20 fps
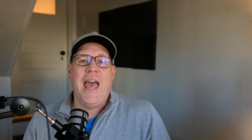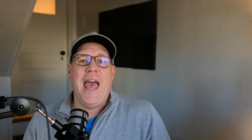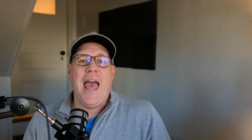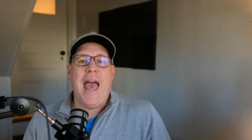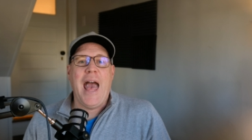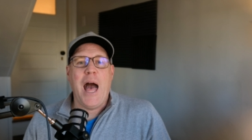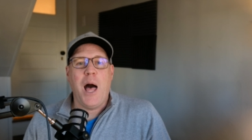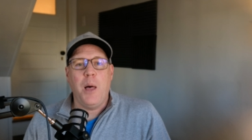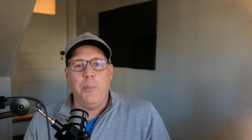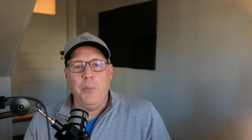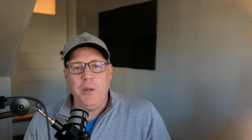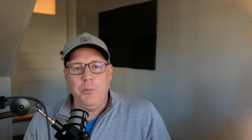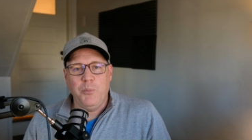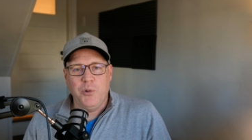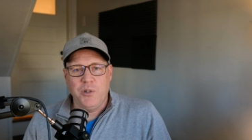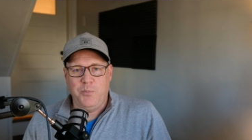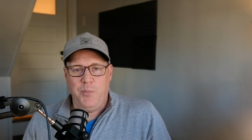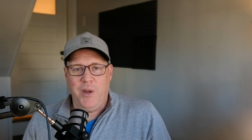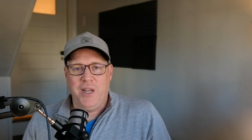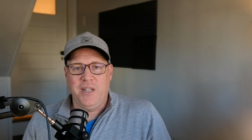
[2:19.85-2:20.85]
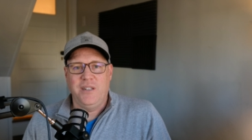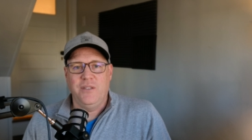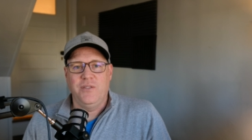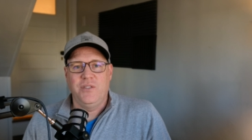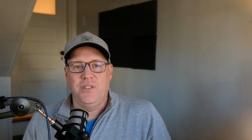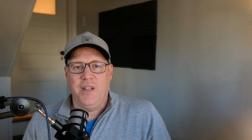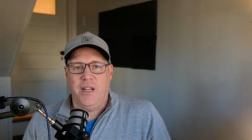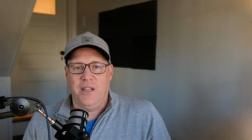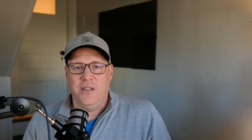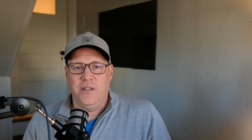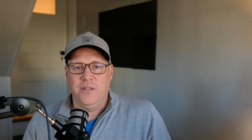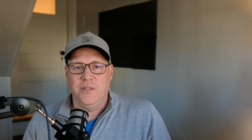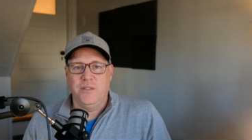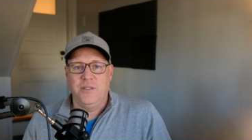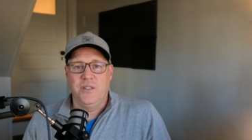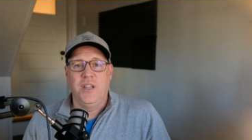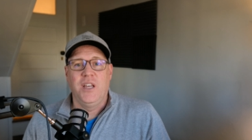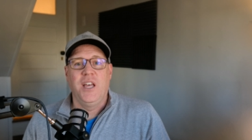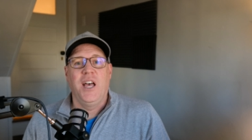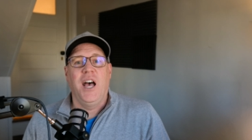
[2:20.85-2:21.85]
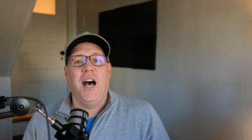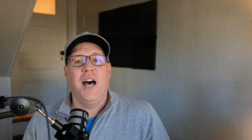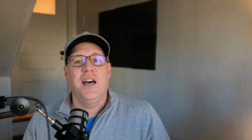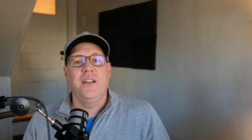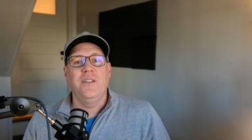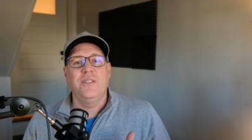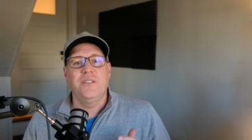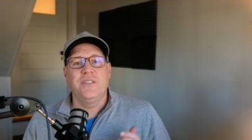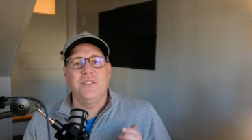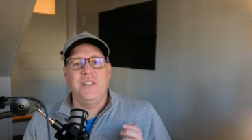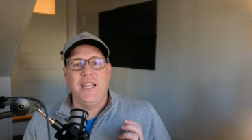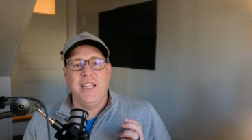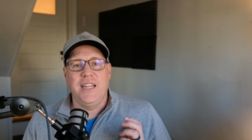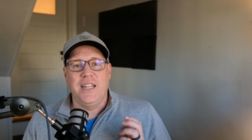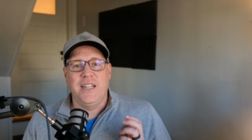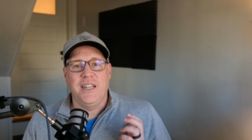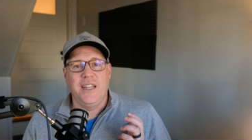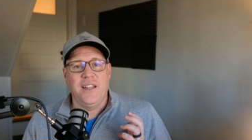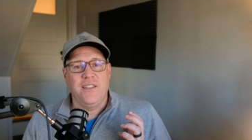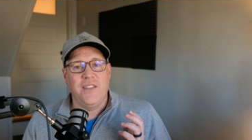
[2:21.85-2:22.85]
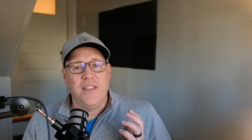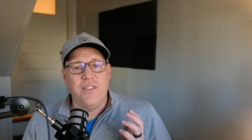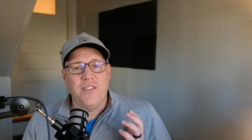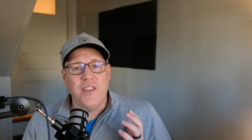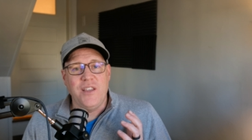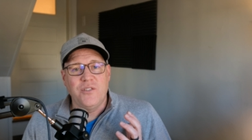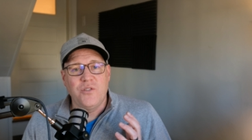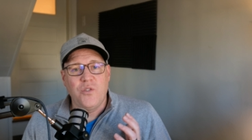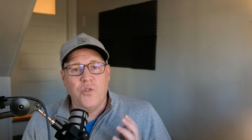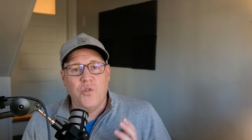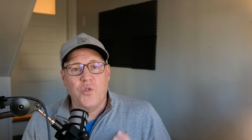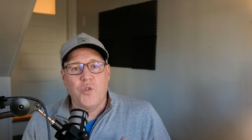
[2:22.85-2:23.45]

helping prospective sellers understand that these